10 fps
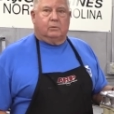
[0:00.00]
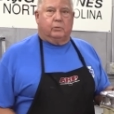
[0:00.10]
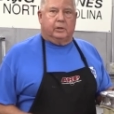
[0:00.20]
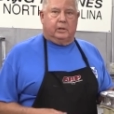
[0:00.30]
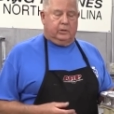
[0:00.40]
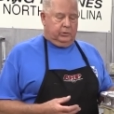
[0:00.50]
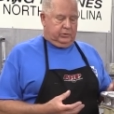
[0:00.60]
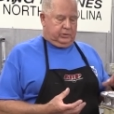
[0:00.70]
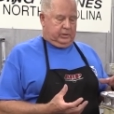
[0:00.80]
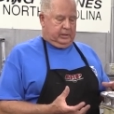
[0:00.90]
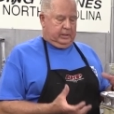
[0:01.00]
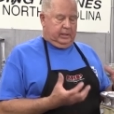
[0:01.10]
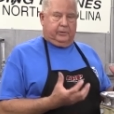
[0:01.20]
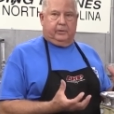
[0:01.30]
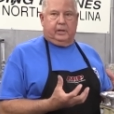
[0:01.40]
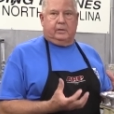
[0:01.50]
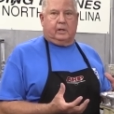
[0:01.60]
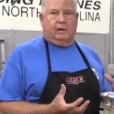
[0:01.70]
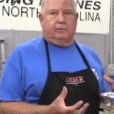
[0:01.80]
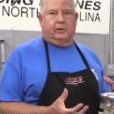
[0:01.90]
we used the underneath
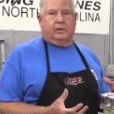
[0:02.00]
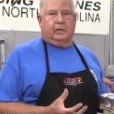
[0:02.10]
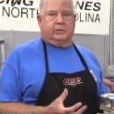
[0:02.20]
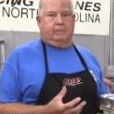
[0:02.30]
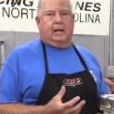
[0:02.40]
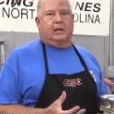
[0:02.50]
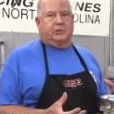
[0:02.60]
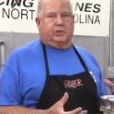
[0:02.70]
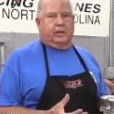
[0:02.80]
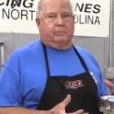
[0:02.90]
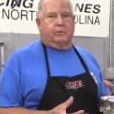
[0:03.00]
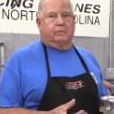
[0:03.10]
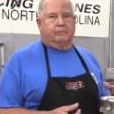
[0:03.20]
of it as a balance chamber.